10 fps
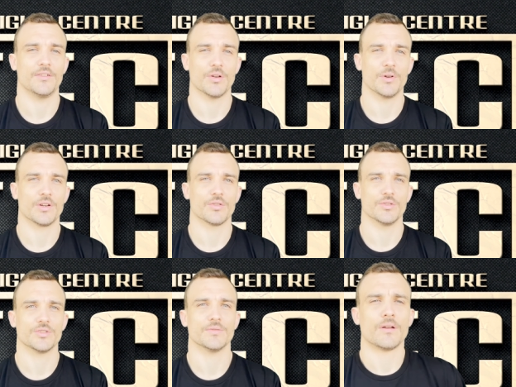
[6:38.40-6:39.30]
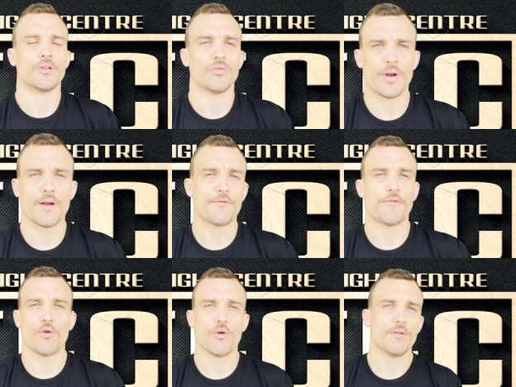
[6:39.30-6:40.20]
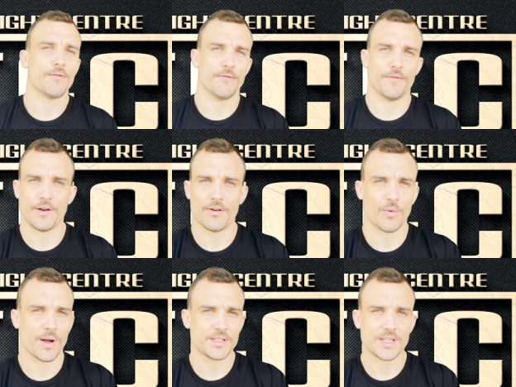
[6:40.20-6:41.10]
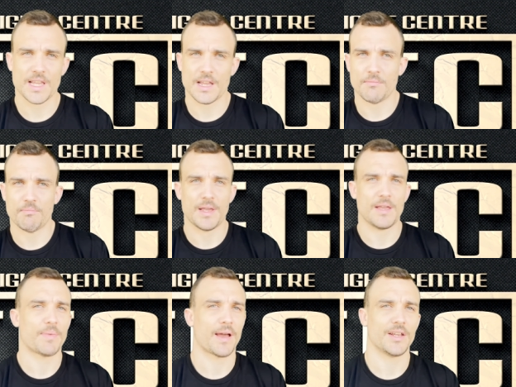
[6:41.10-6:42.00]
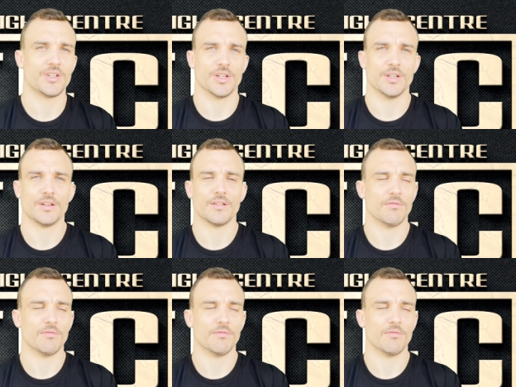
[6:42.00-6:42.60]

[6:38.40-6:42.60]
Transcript: Dominick Cruz. Round 4, Vera once again being patient,